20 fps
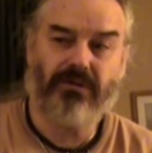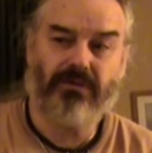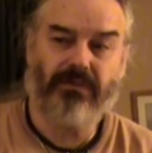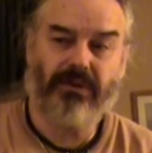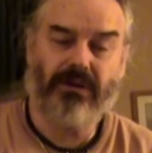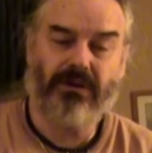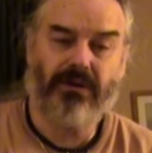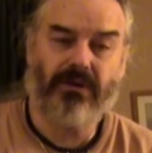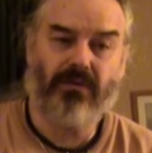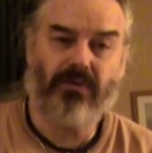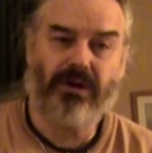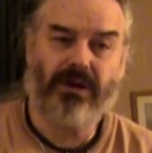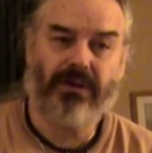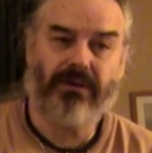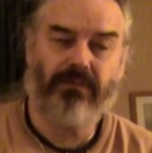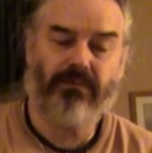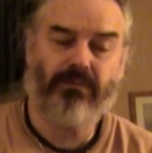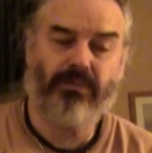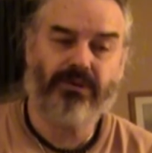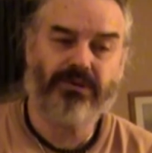I mean, you know, when I
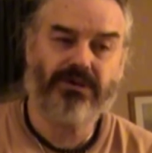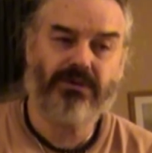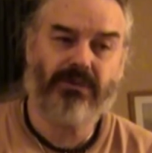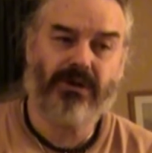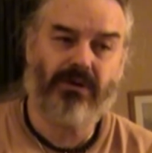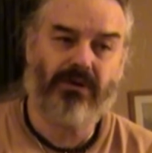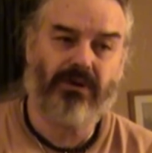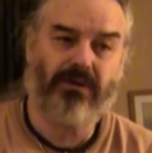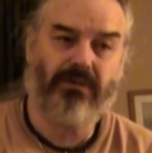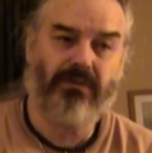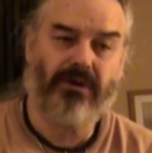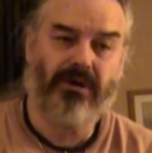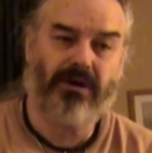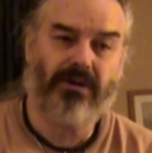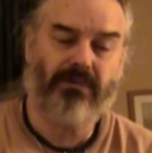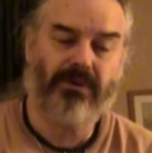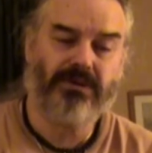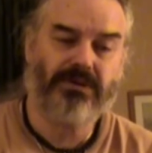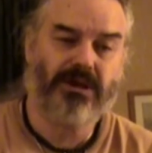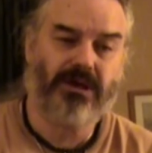put somebody on a
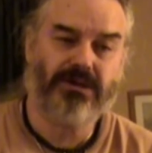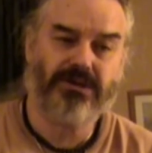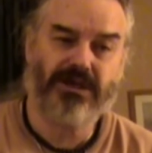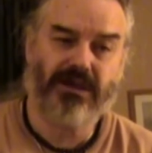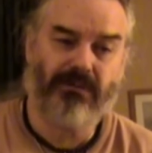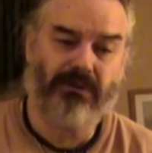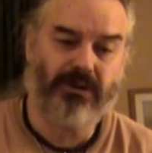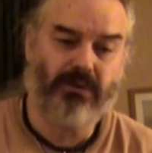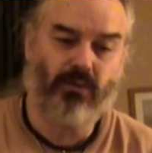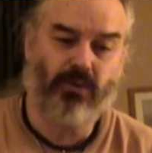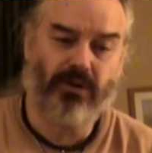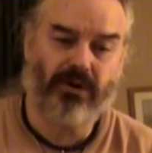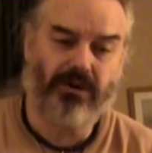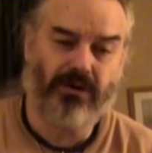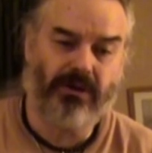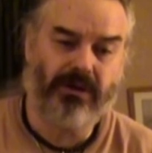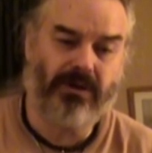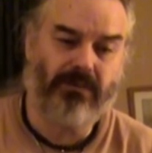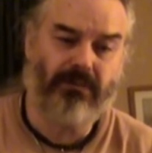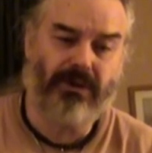massage table and work
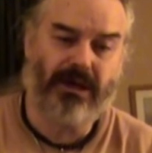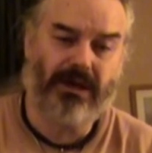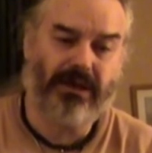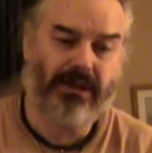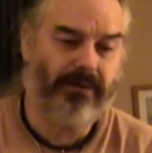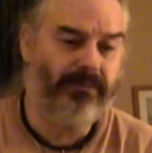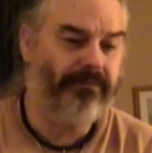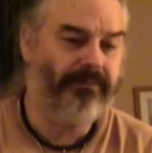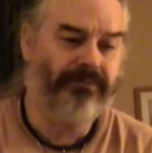on their body,